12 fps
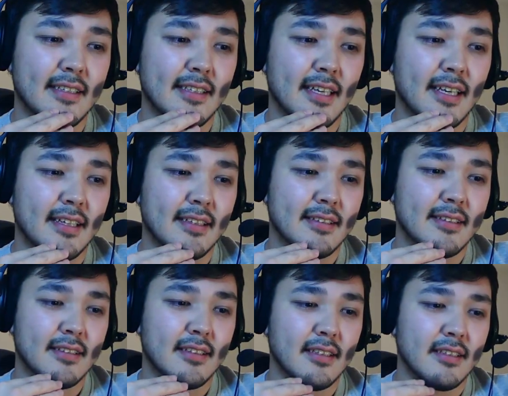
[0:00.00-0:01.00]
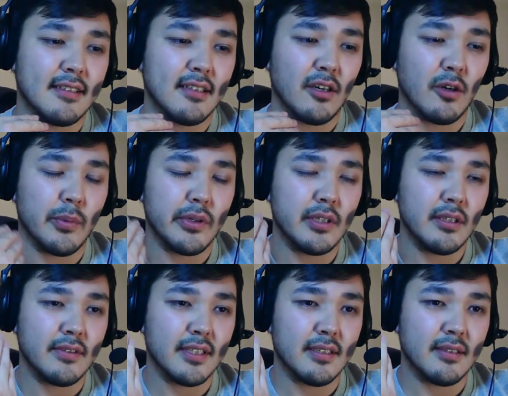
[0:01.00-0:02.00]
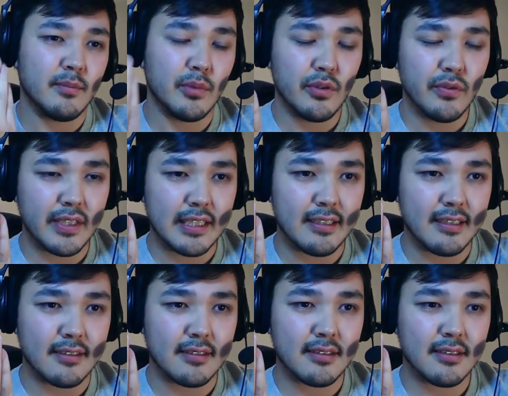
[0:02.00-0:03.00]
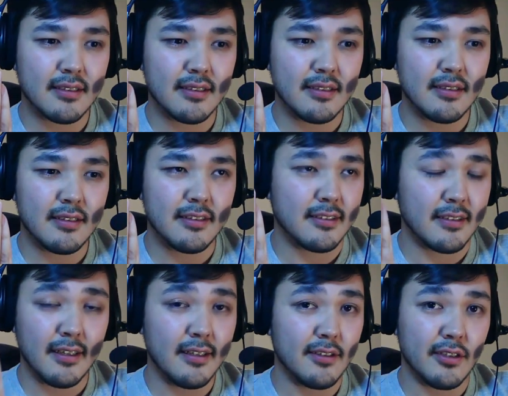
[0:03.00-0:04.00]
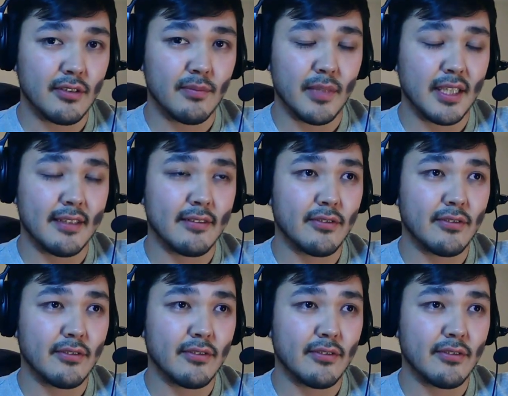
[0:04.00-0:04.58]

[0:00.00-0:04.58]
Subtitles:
And the whole point of the movie is it's really not making